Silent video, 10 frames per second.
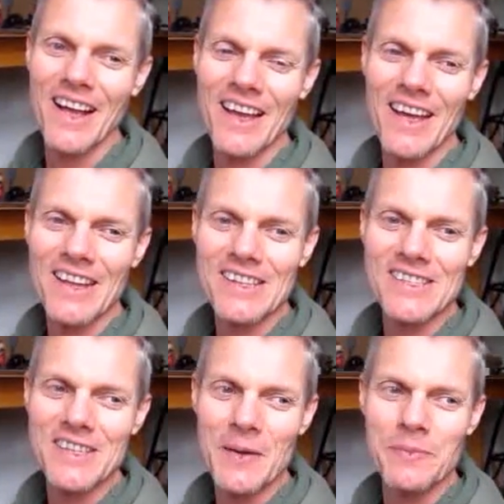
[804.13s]
I got
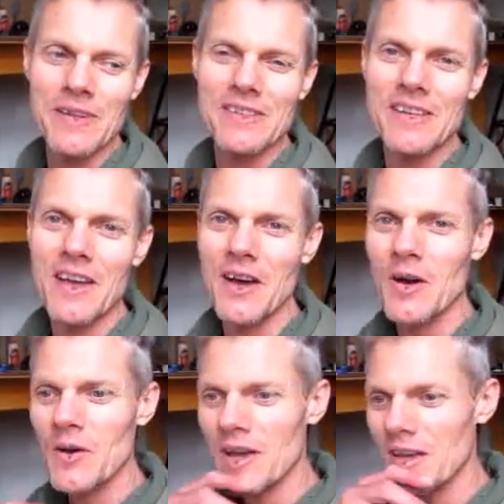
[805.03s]
accepted to
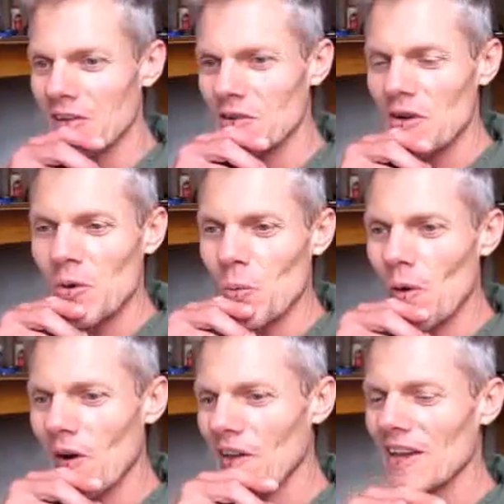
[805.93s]
go and do a
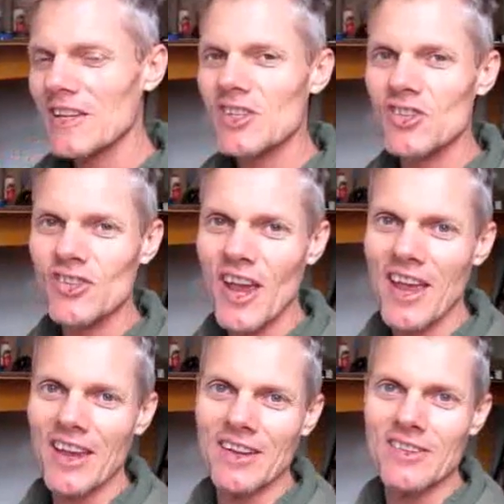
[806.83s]
work
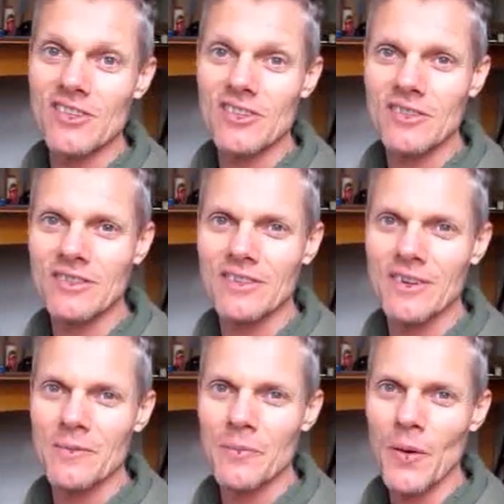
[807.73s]
exchange
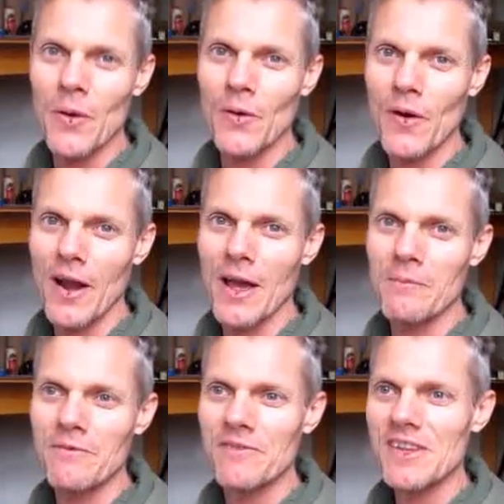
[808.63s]

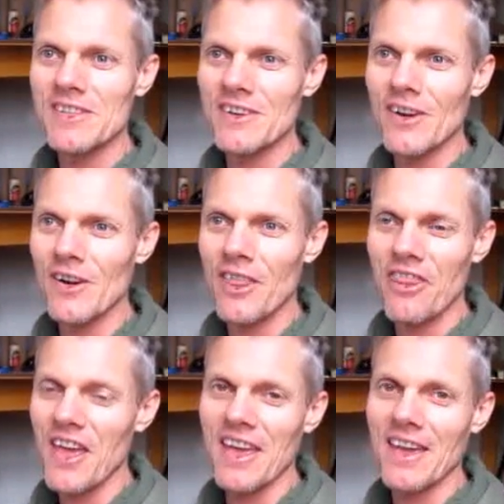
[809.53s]
program, visitor
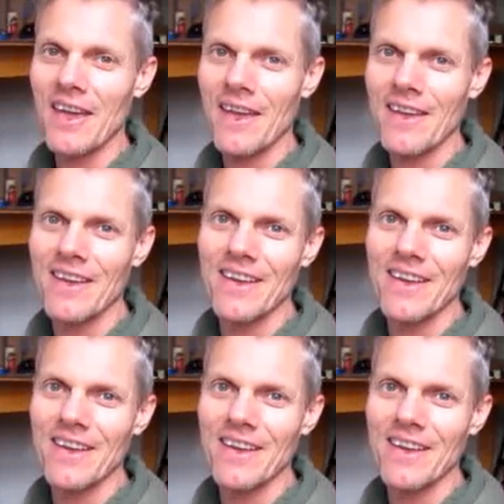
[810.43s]
thing,